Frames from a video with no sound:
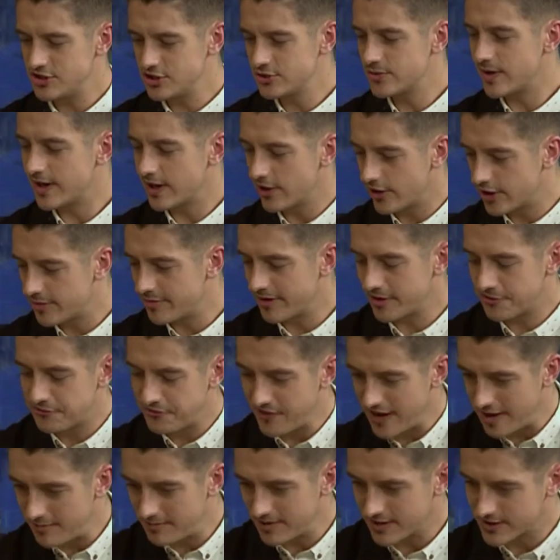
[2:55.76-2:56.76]
you mentioned quite a lot
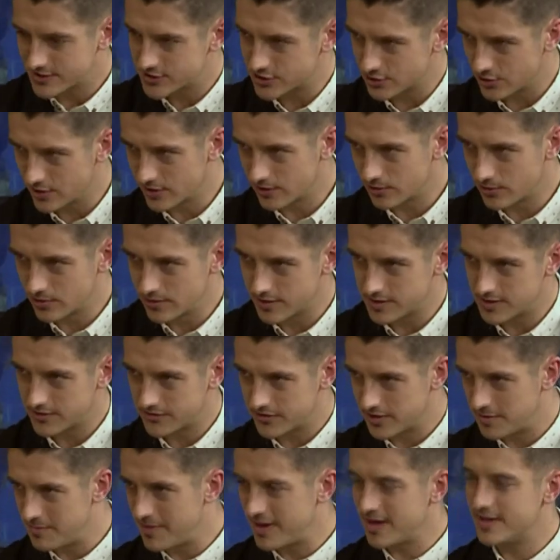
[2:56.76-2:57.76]
about family, I saw, and all
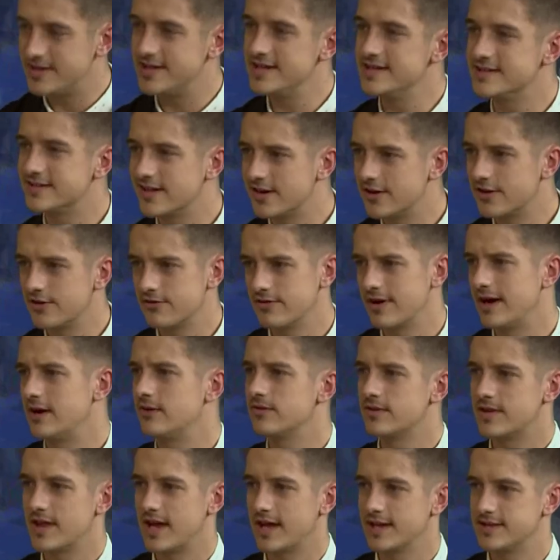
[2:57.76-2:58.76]
the different amenities that are
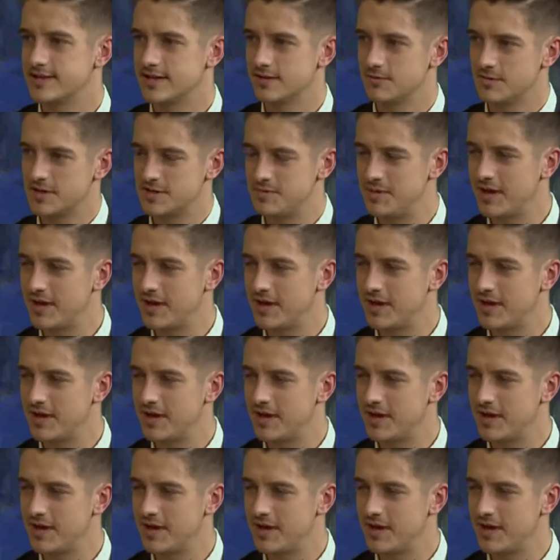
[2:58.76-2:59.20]
around that.